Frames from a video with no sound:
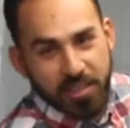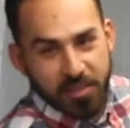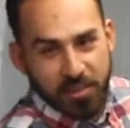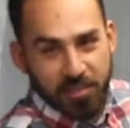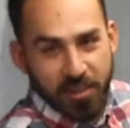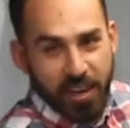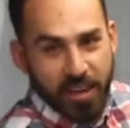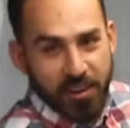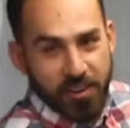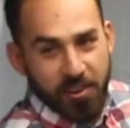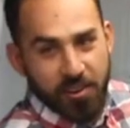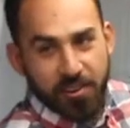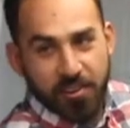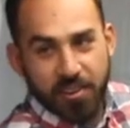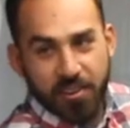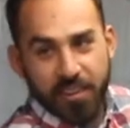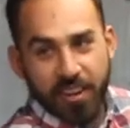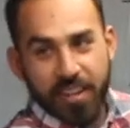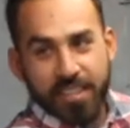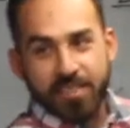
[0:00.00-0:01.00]
she was trying to earn
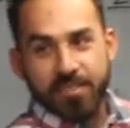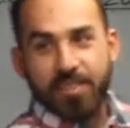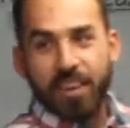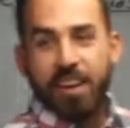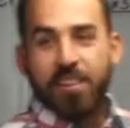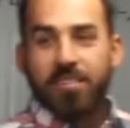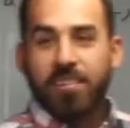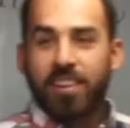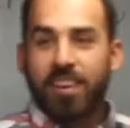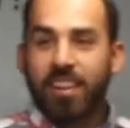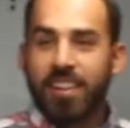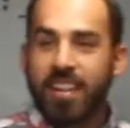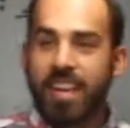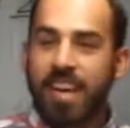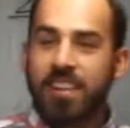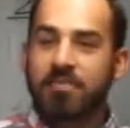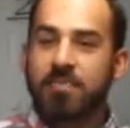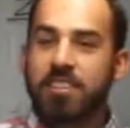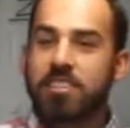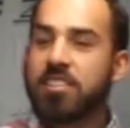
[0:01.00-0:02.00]
the crowd's favor and all
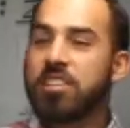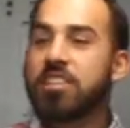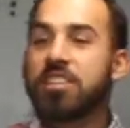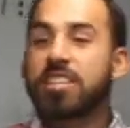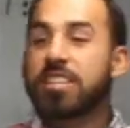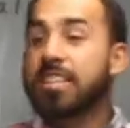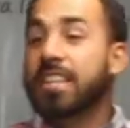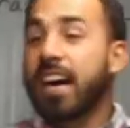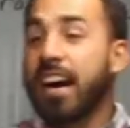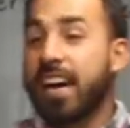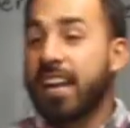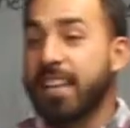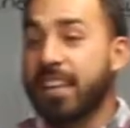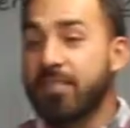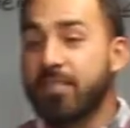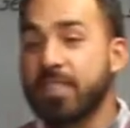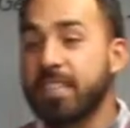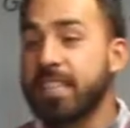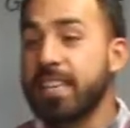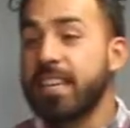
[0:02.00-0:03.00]
that, but she just got it.
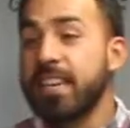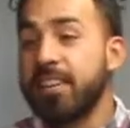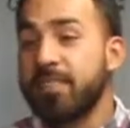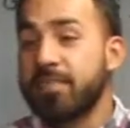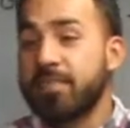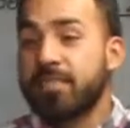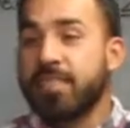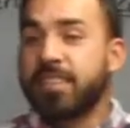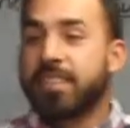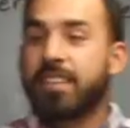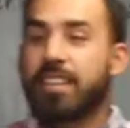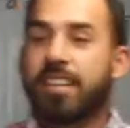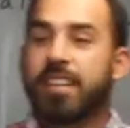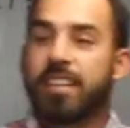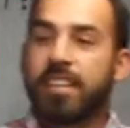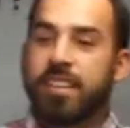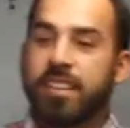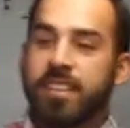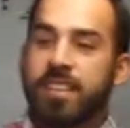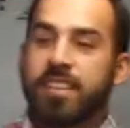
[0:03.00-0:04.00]
It was a gift.
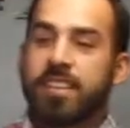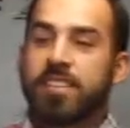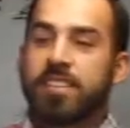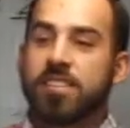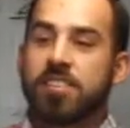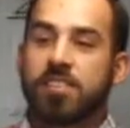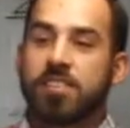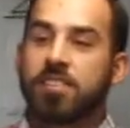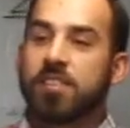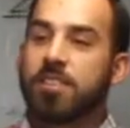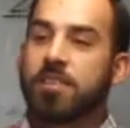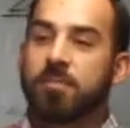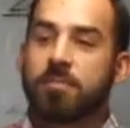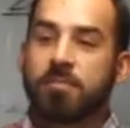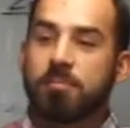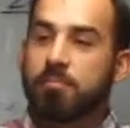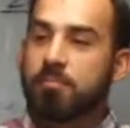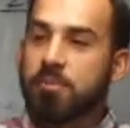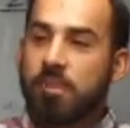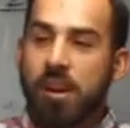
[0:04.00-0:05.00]
She
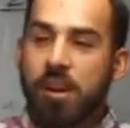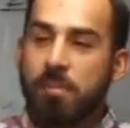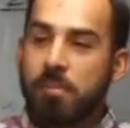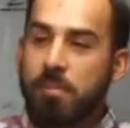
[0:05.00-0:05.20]
couldn't try